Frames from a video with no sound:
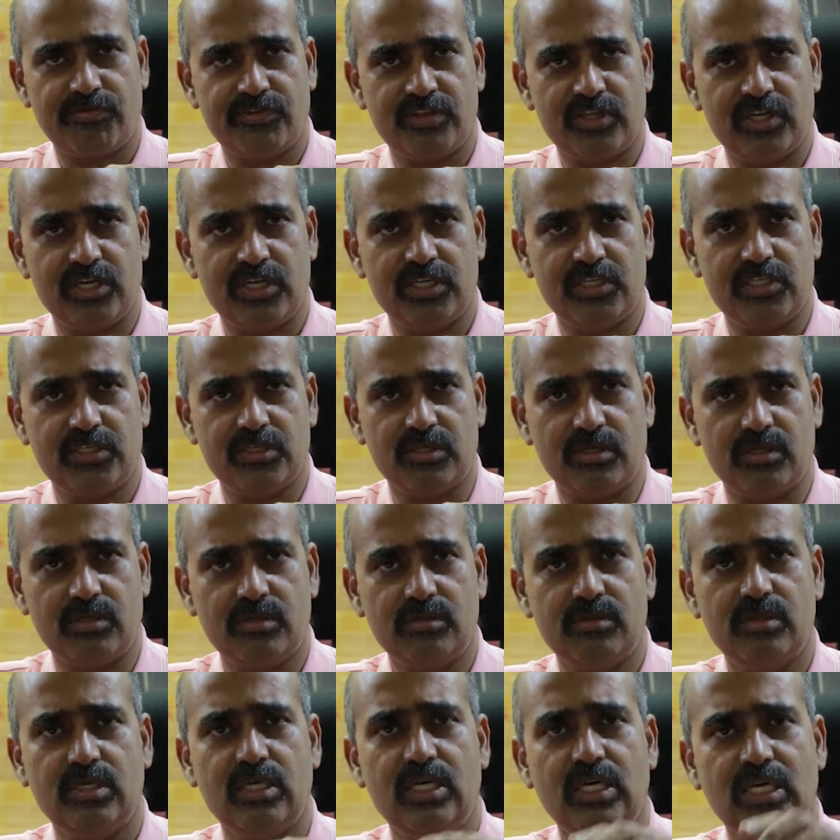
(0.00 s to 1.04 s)
for the
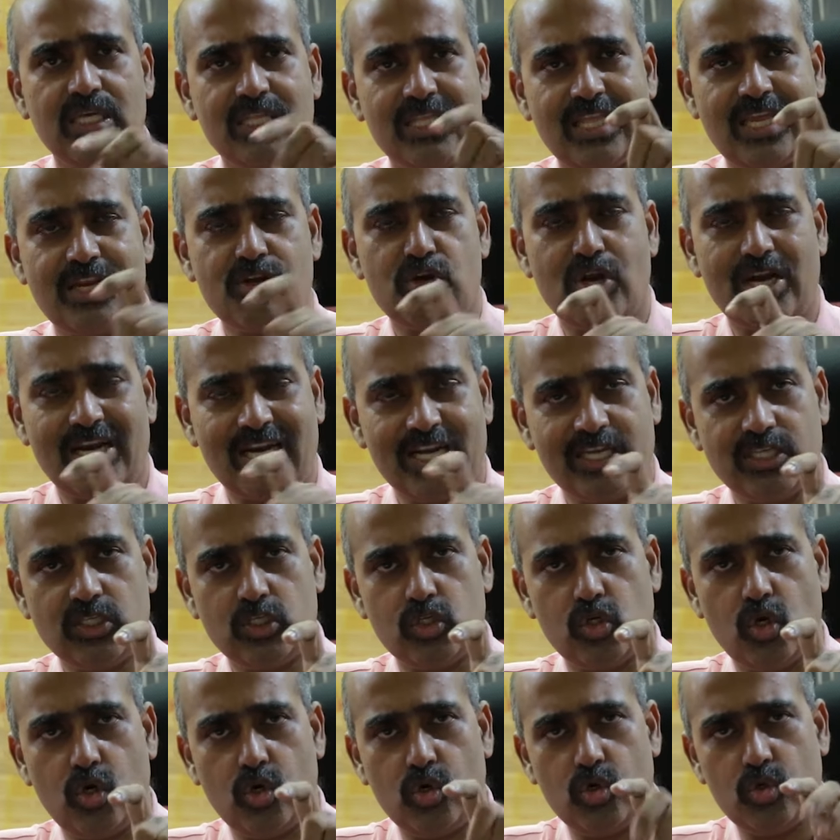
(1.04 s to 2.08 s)
decision, then you at
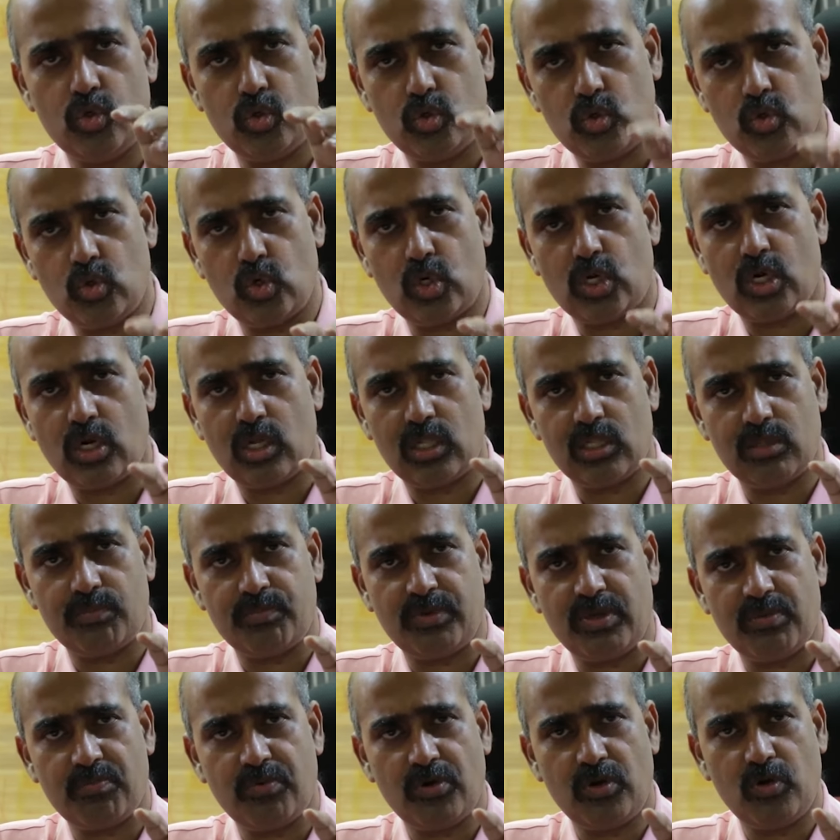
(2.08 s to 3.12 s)
least know who are all the
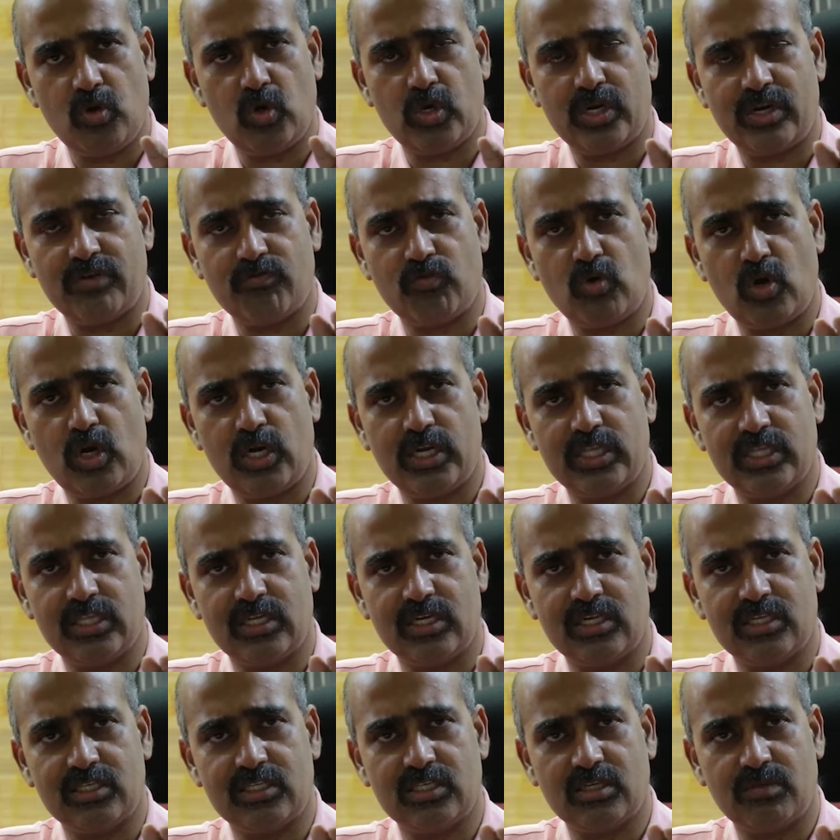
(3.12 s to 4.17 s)
people who are involved in the
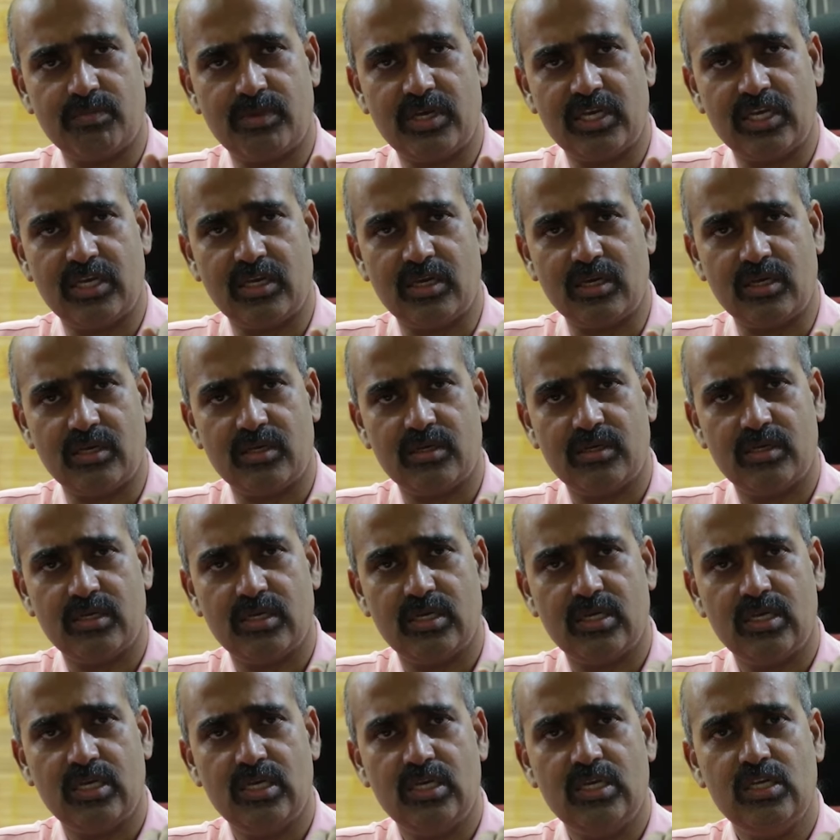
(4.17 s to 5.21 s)
decision making.
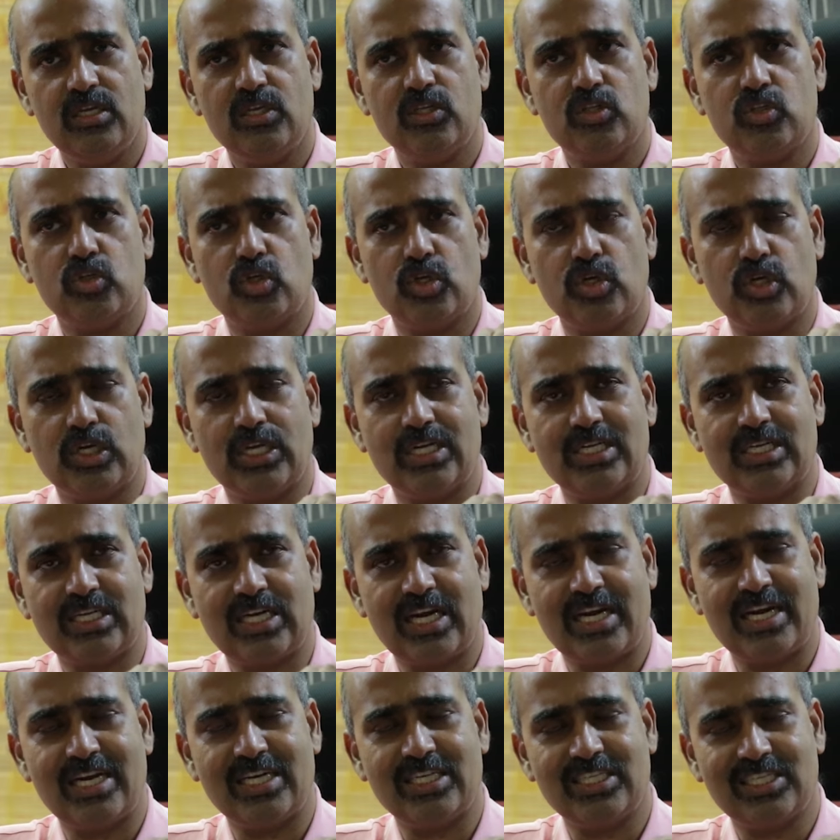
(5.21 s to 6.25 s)
So you can
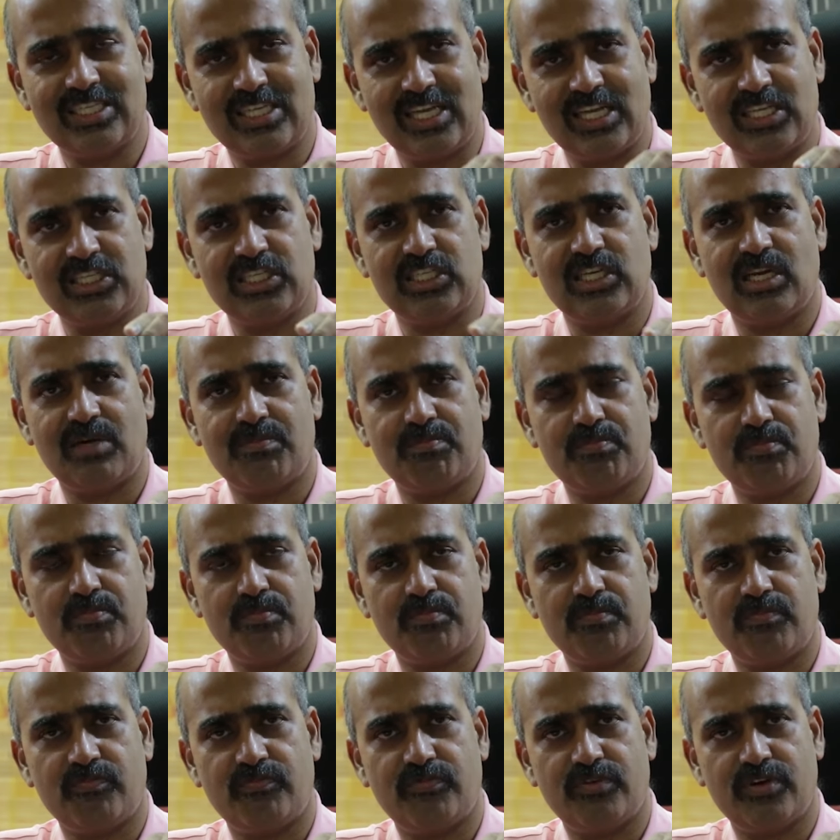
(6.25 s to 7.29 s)
try and stage it up
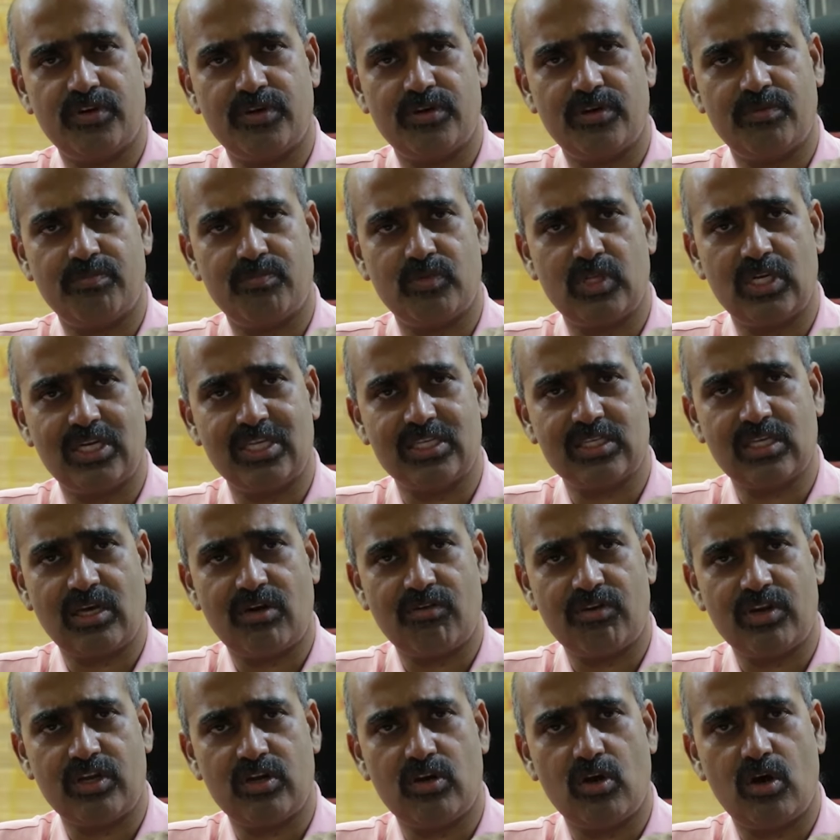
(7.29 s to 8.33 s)
from the
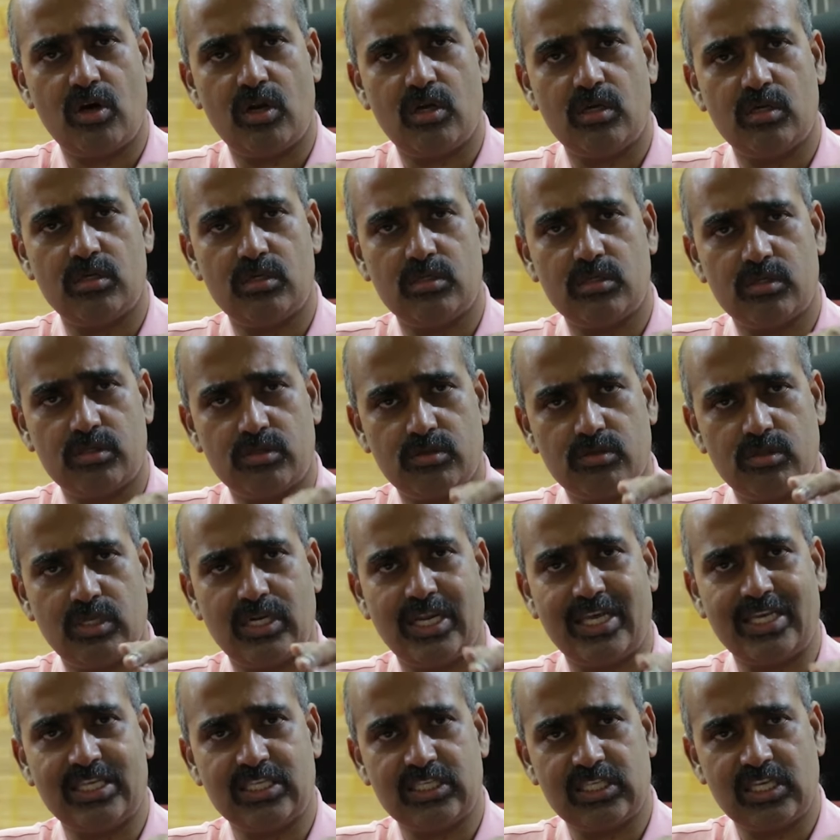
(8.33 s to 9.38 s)
discovery call to the
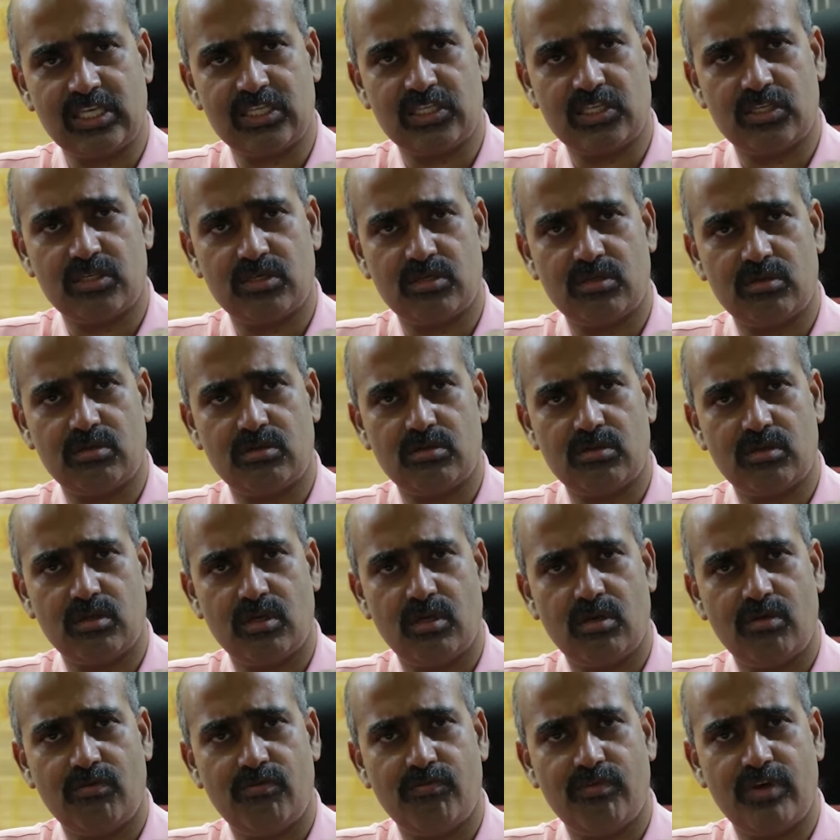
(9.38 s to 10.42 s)
next session
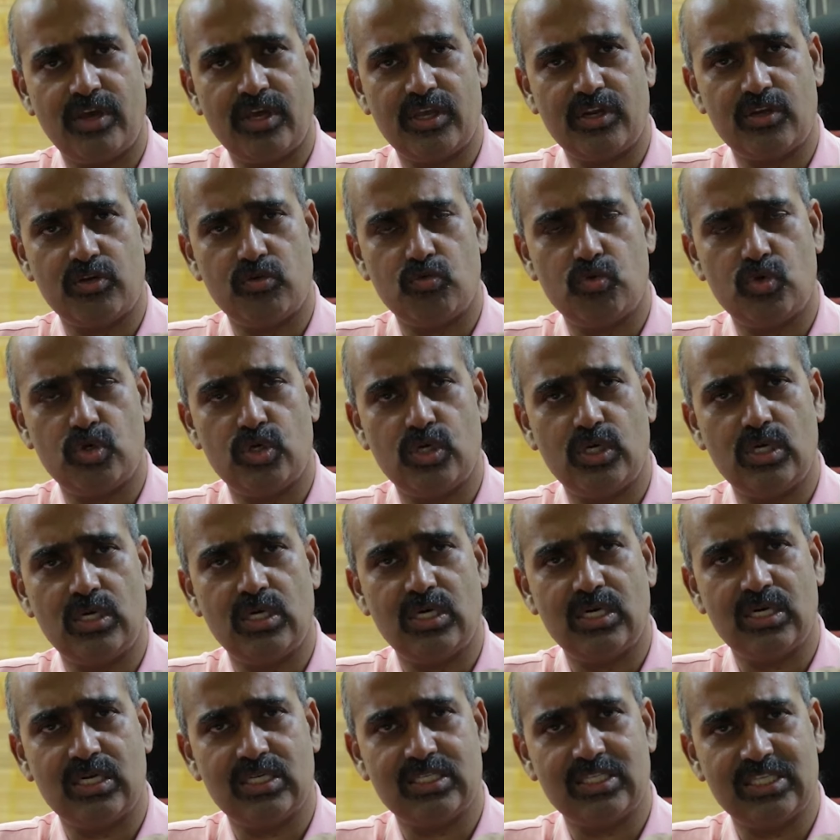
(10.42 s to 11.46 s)
where you
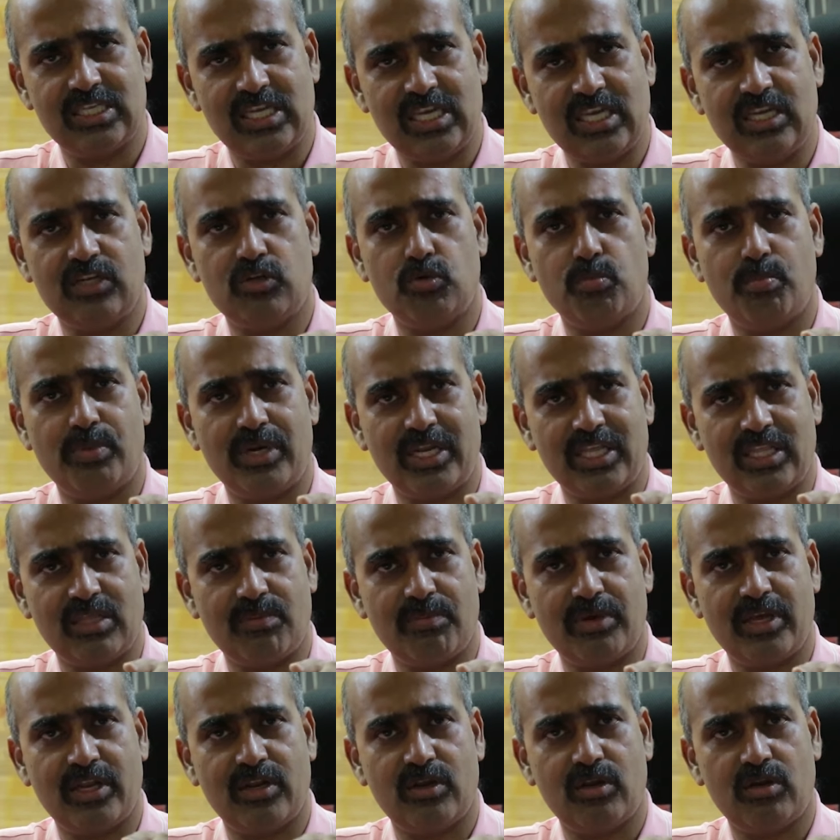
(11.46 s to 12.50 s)
would seek to bring
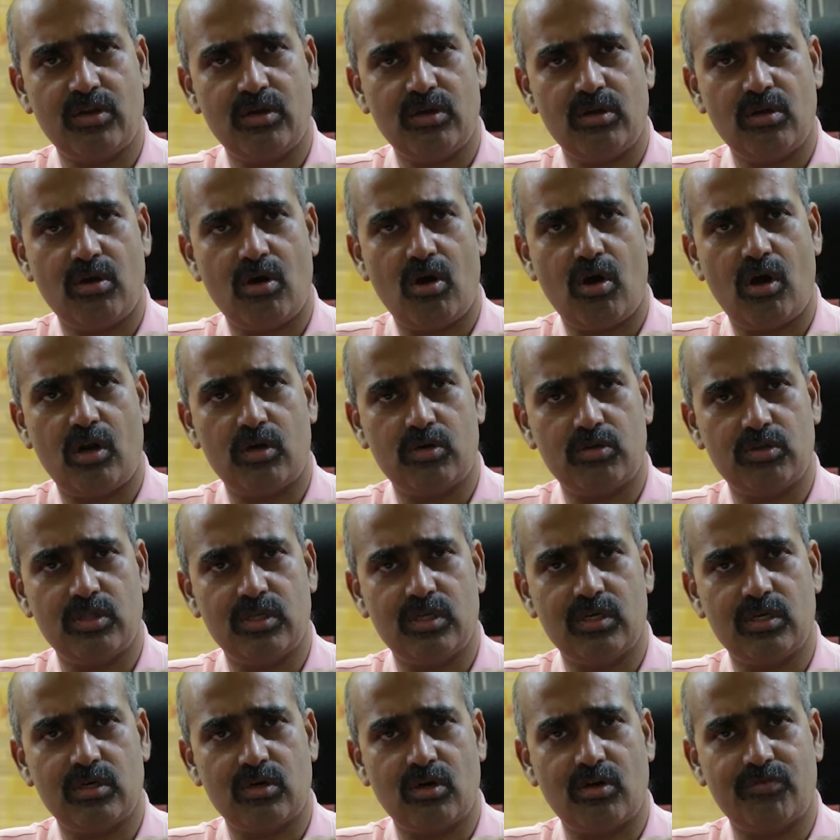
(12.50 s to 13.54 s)
them in onto
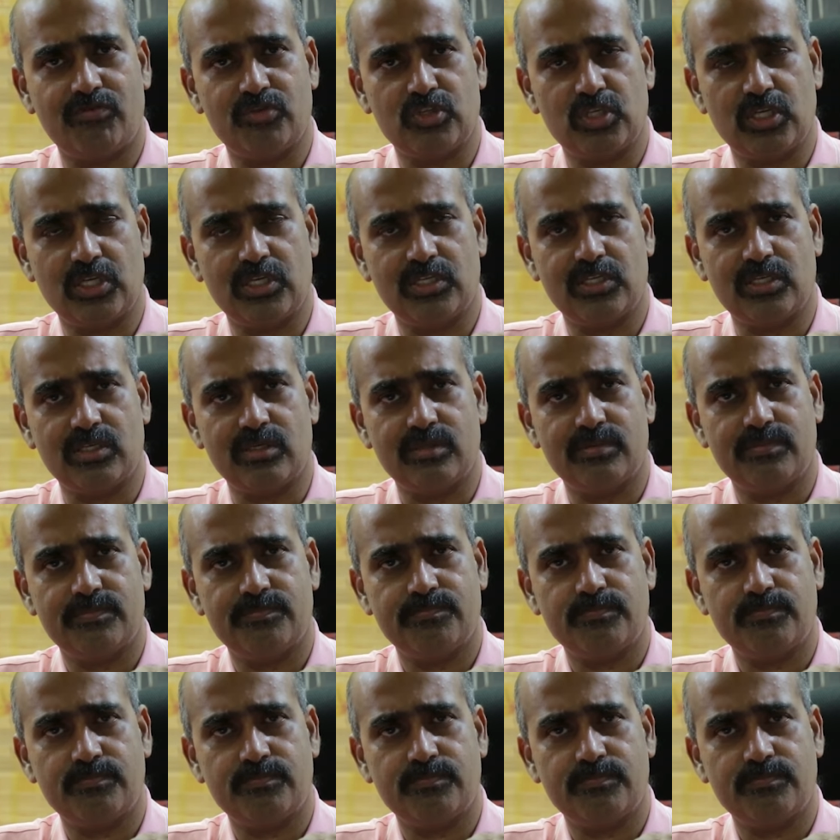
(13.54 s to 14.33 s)
the conversation.